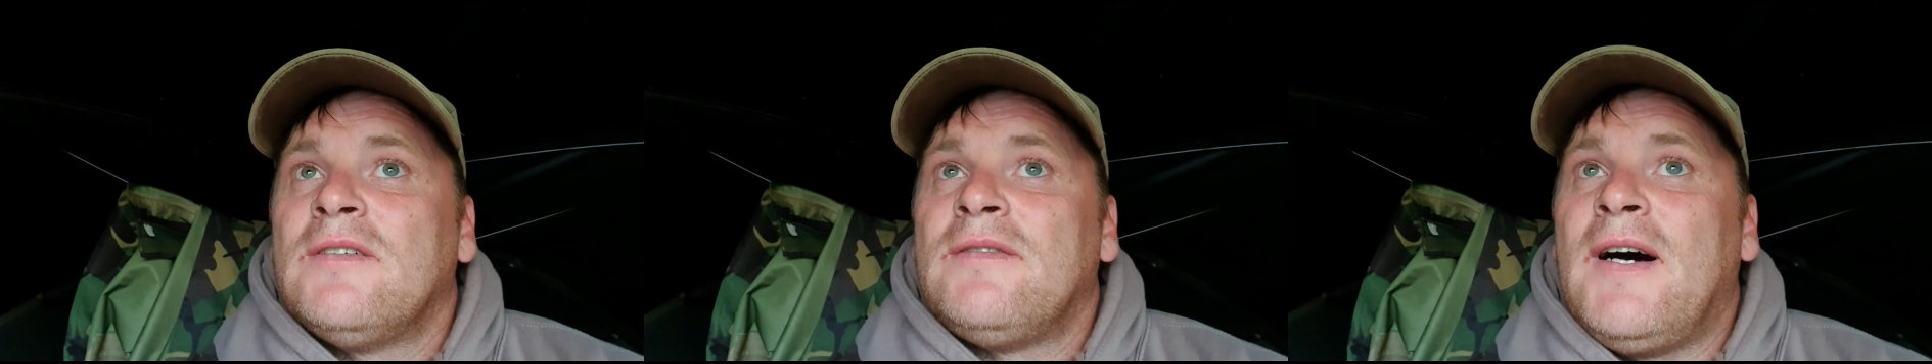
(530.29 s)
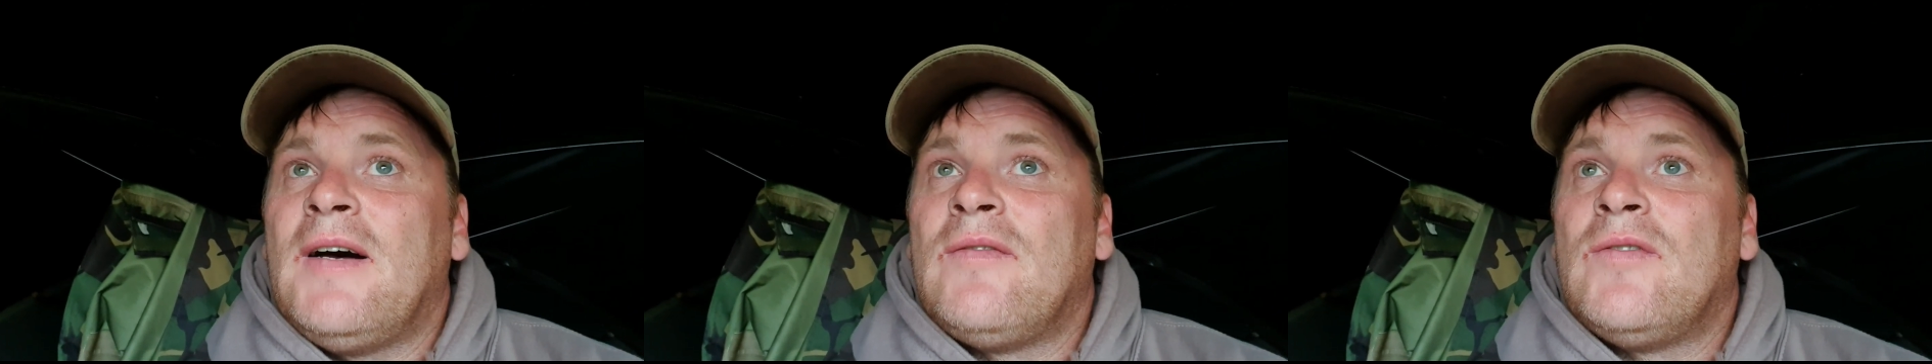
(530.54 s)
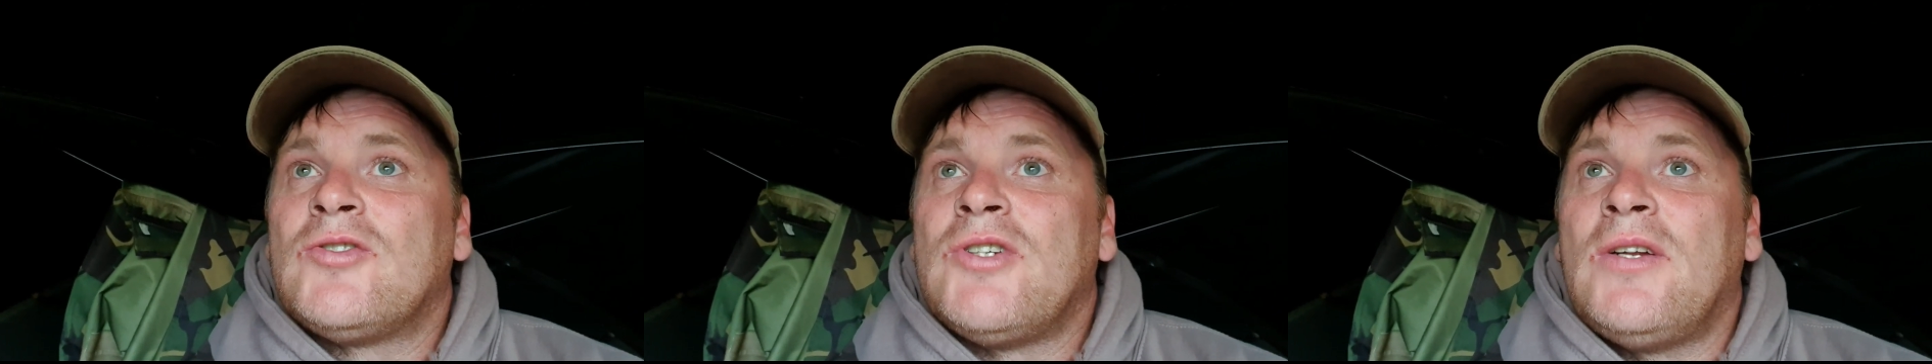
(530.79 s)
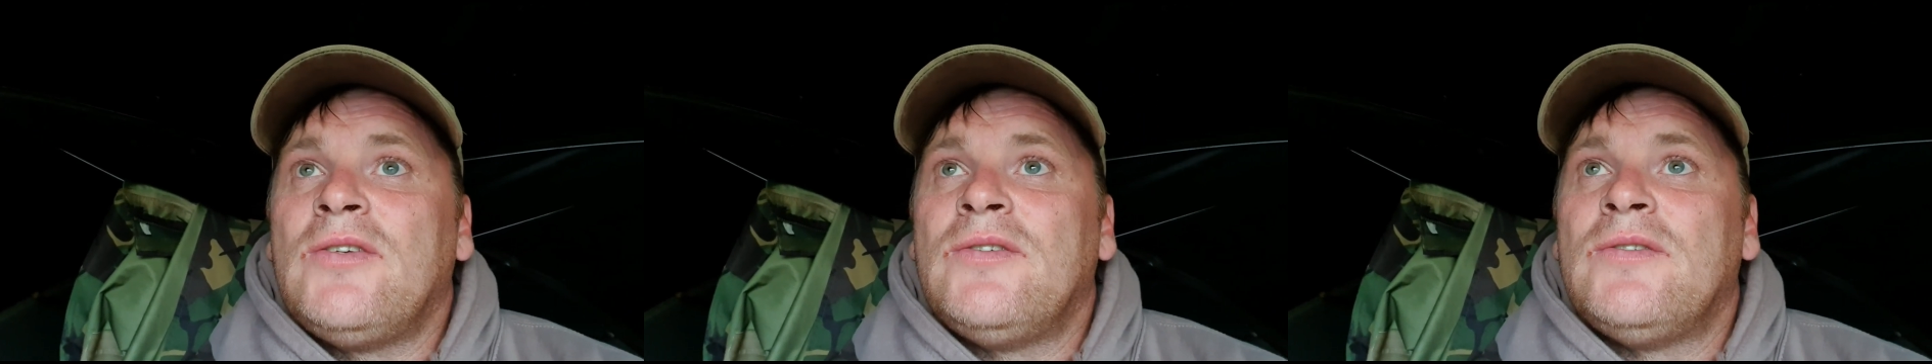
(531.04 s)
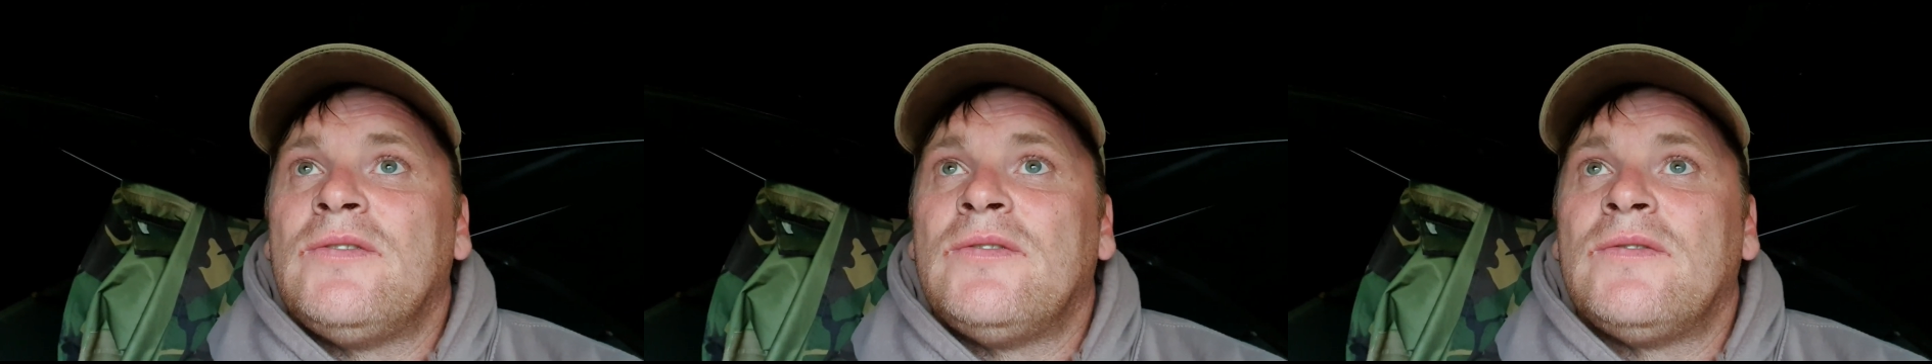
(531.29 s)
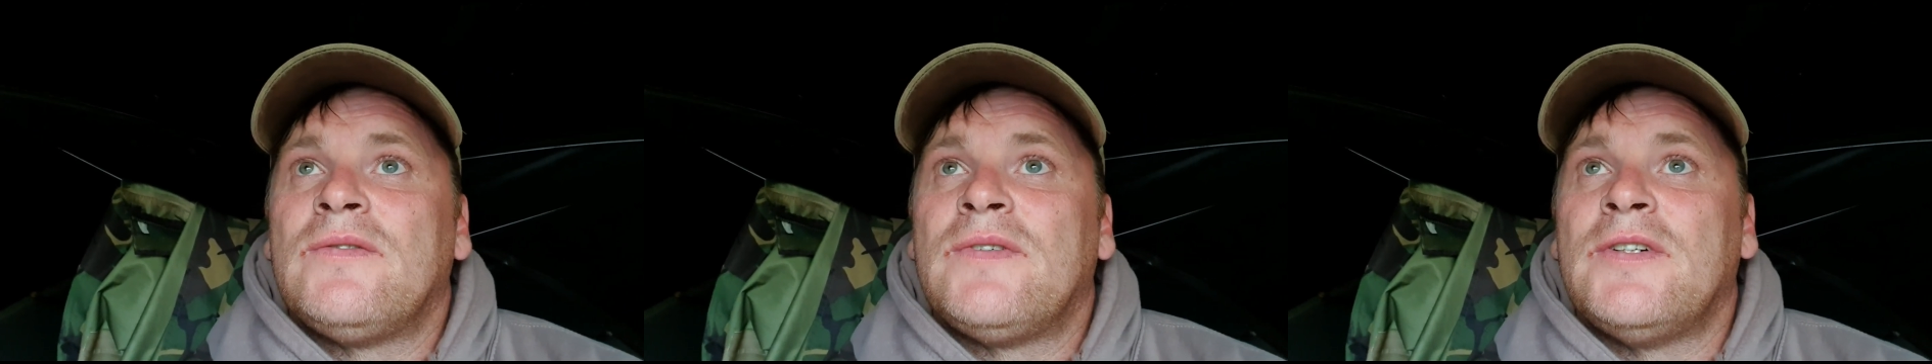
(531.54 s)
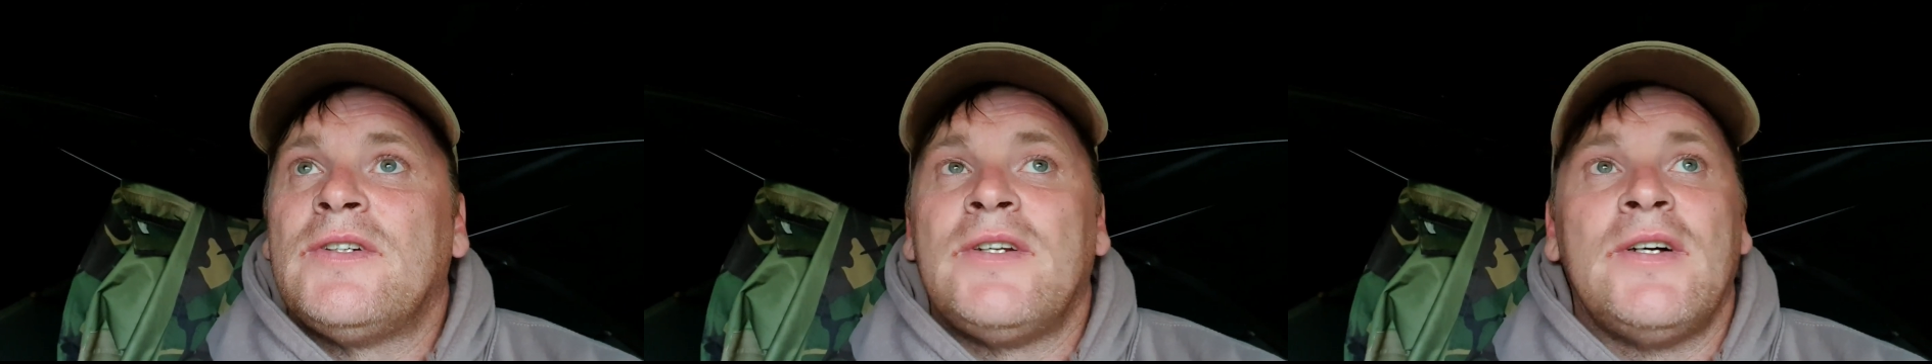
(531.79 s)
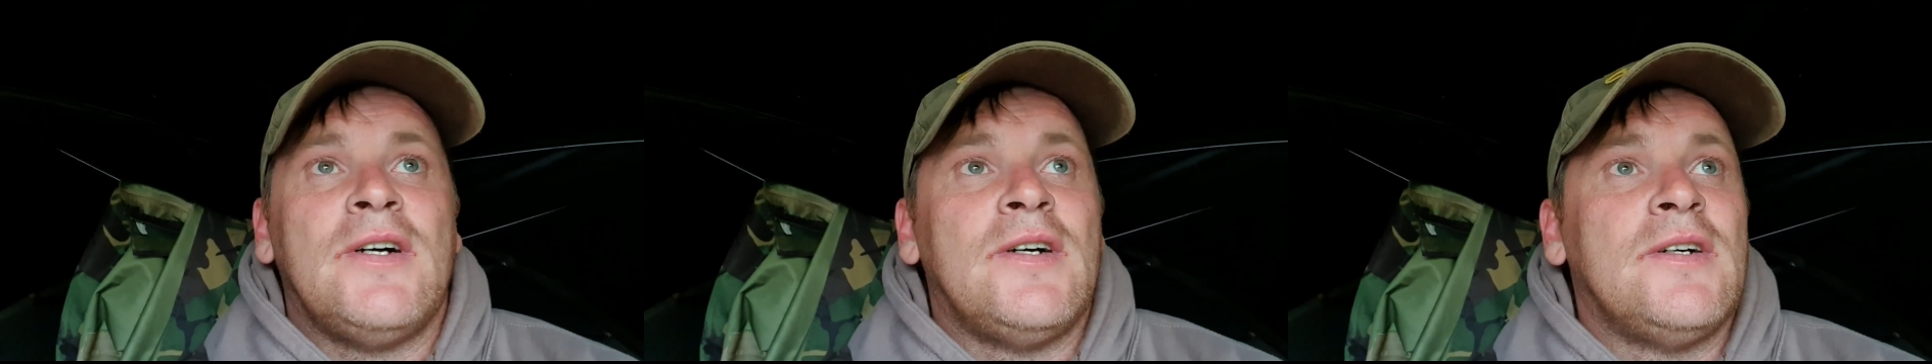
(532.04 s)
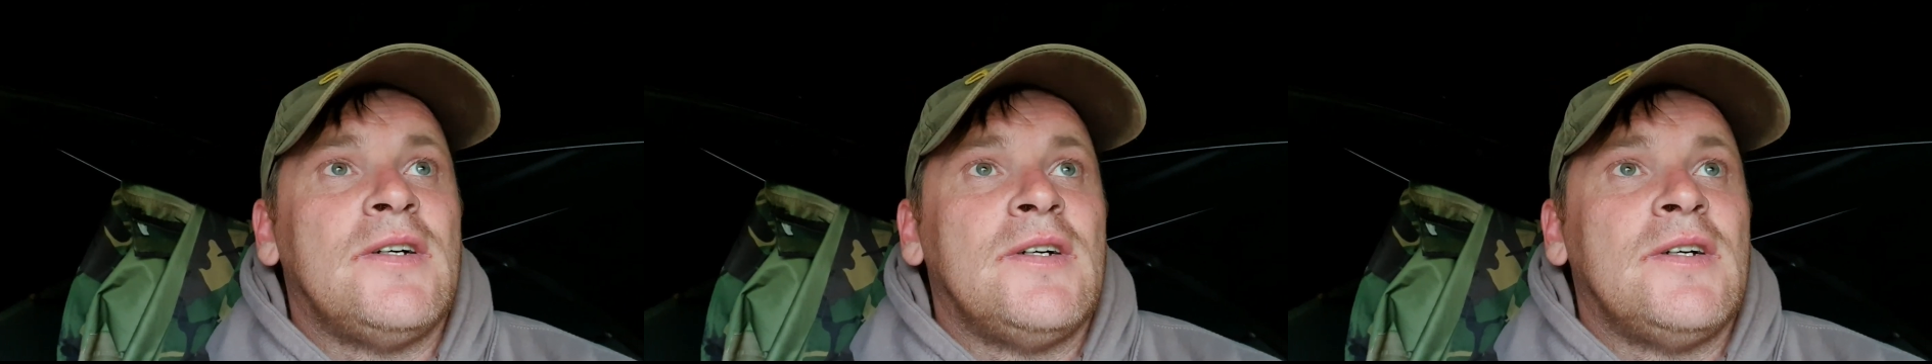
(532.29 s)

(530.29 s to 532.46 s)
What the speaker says: 5 of us on for the